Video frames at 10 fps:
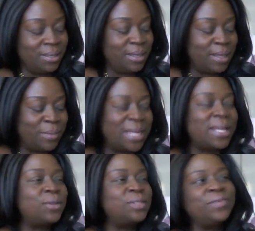But I
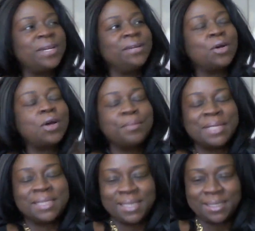was very
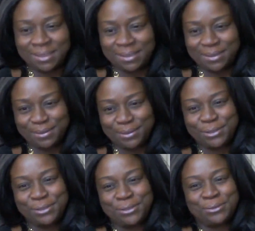committed to